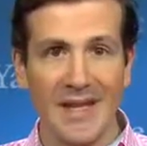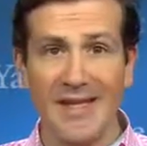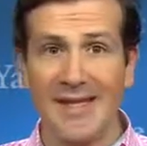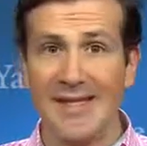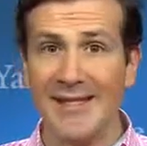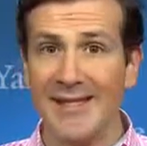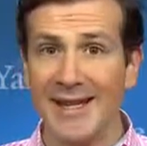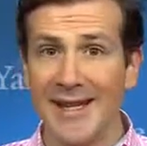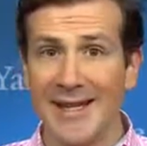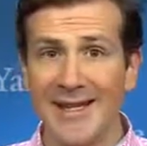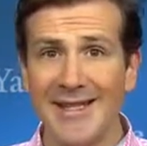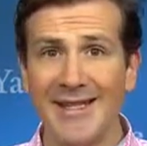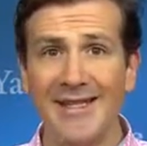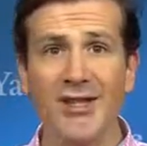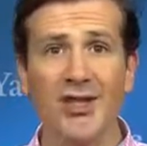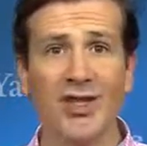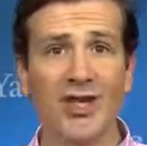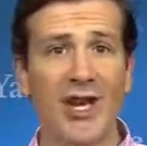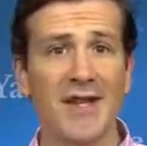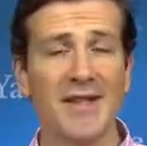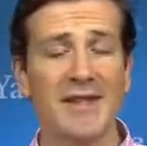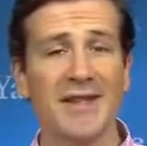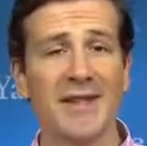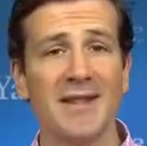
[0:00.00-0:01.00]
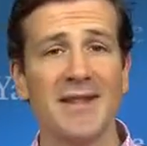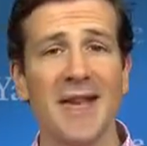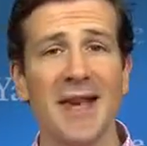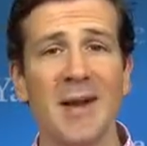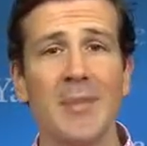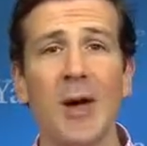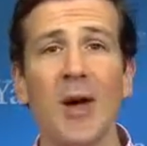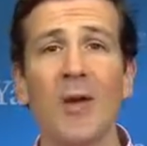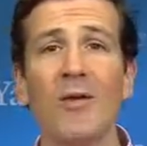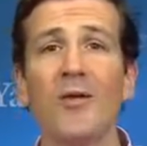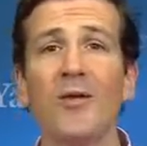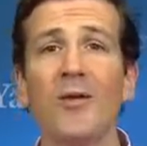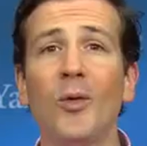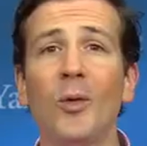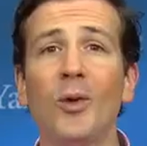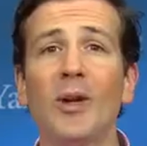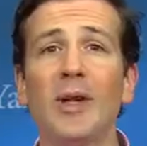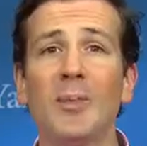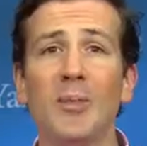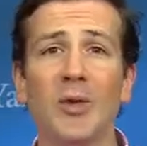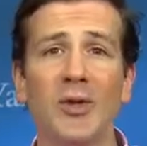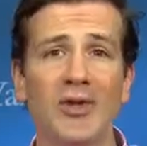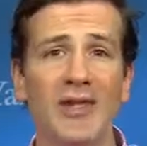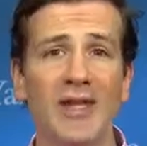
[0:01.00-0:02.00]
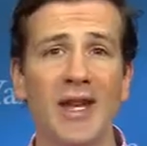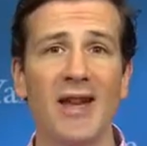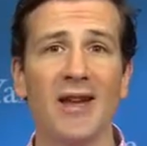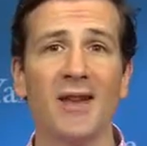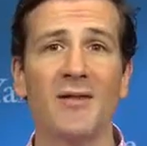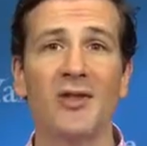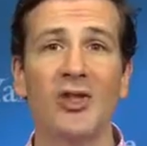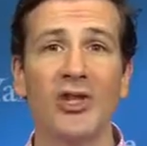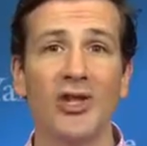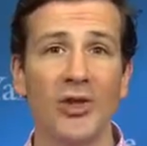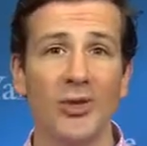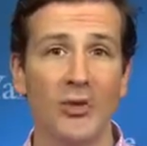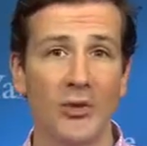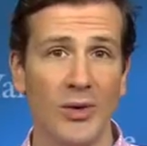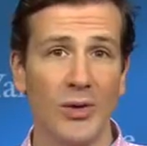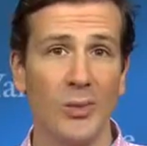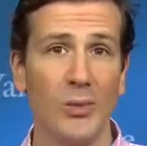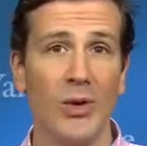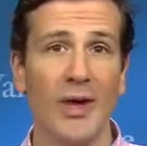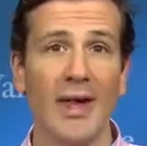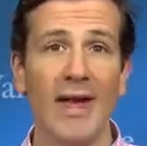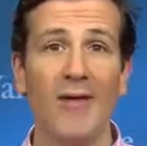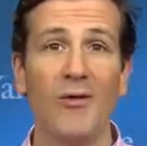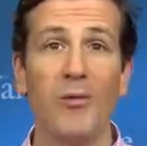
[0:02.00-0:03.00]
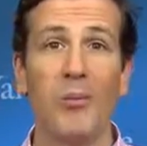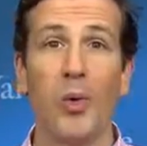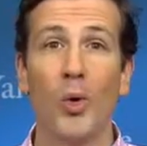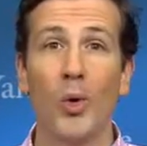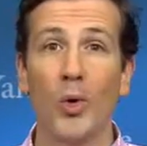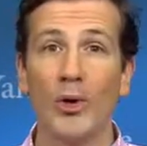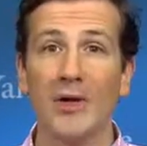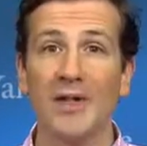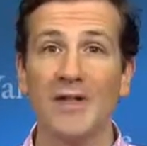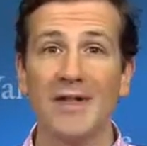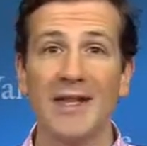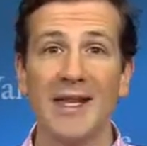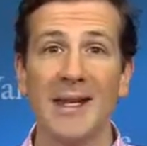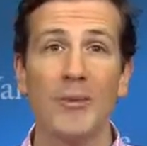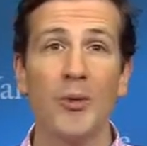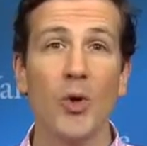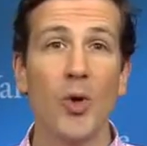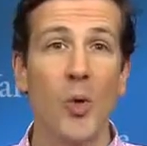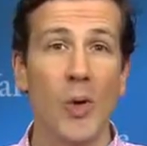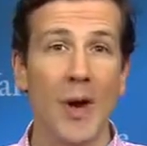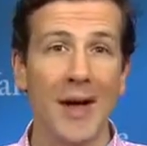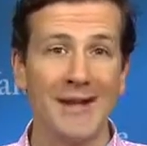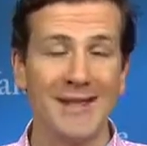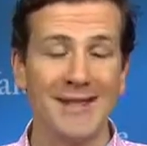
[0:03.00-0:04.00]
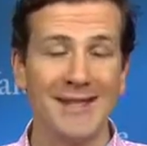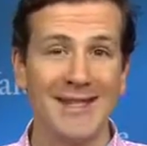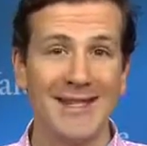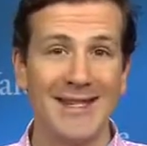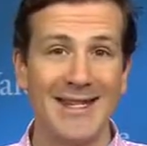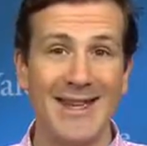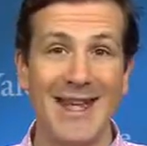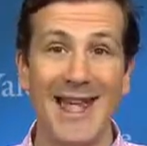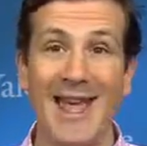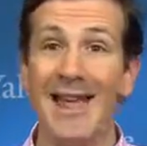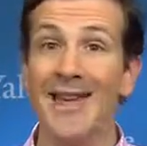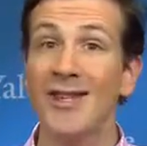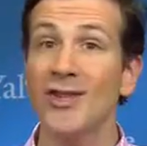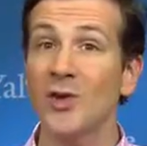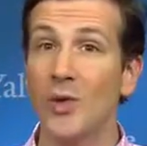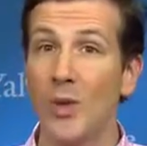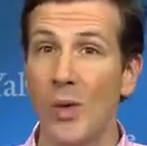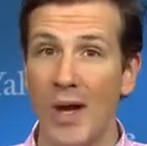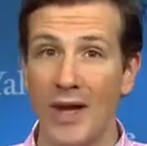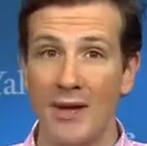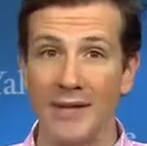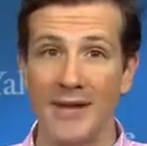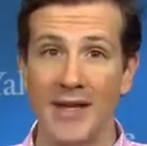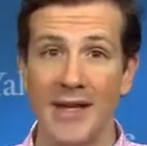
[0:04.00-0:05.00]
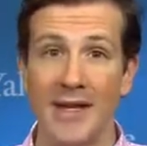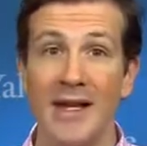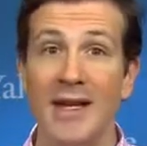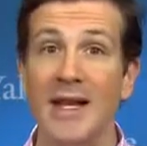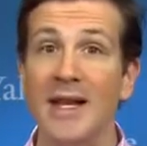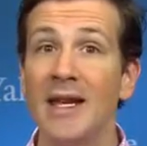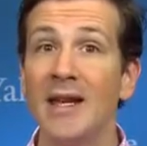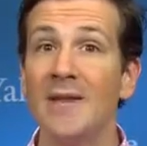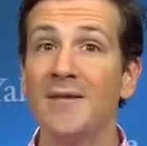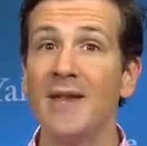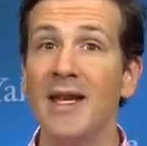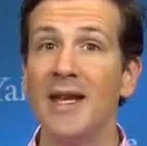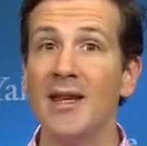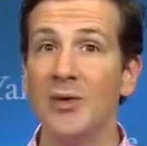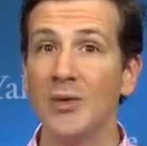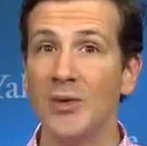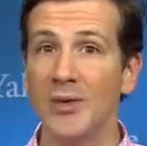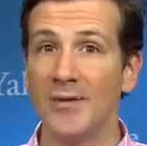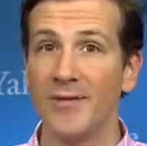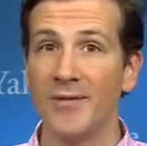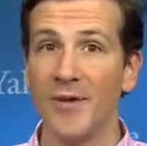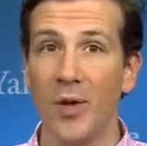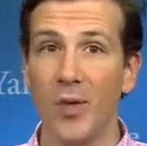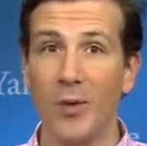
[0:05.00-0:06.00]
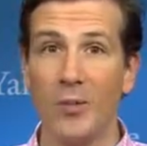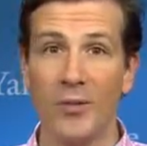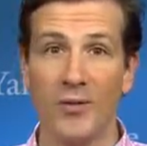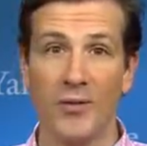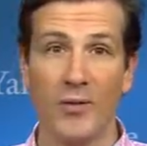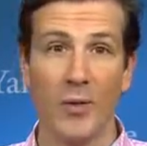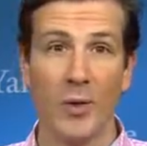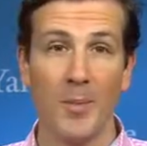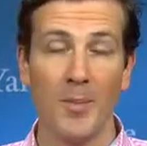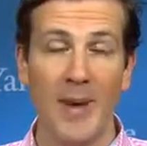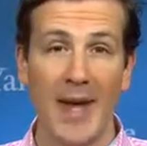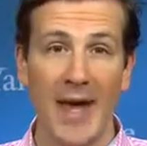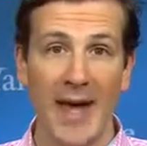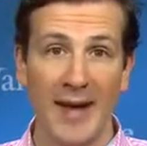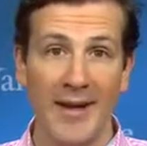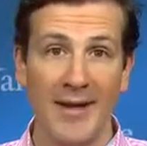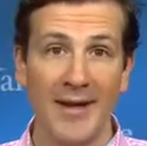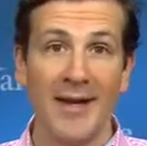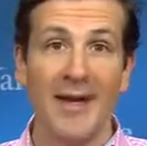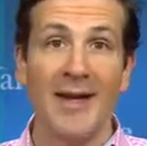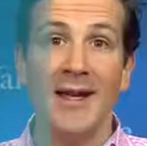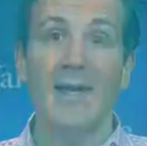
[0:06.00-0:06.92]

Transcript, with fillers: Studies suggested that about 40% of children will have poor sleep quantity and quality if they use a phone before bed.